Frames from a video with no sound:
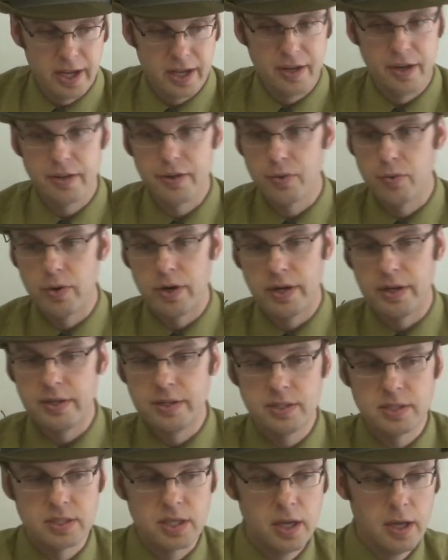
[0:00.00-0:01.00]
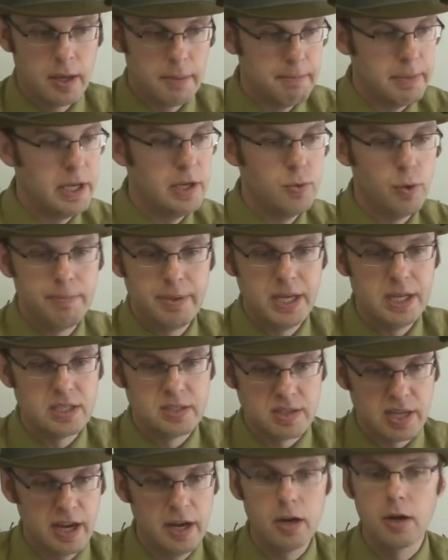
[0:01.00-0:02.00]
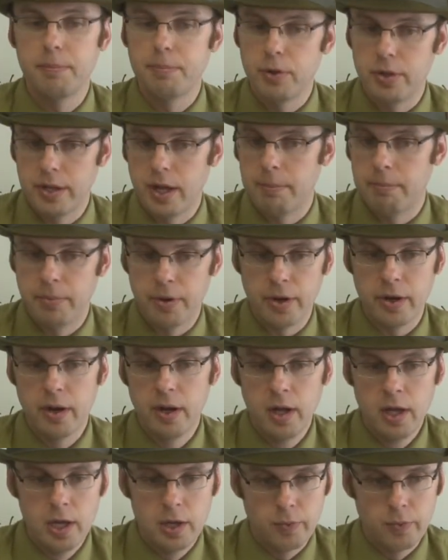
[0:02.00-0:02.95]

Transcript: In other ones, mean will be a terrible number,